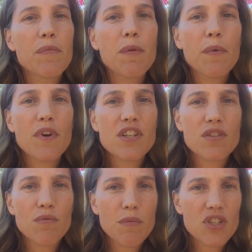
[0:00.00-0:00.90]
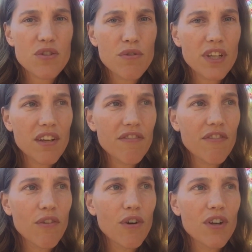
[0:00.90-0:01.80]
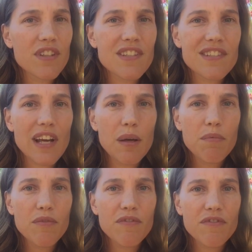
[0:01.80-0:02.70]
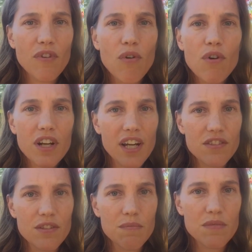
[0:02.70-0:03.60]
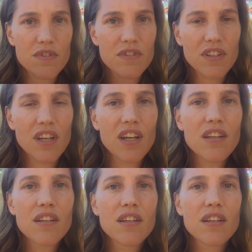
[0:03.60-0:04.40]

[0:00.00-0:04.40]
people are so much looking for this type of orgasms, yeah?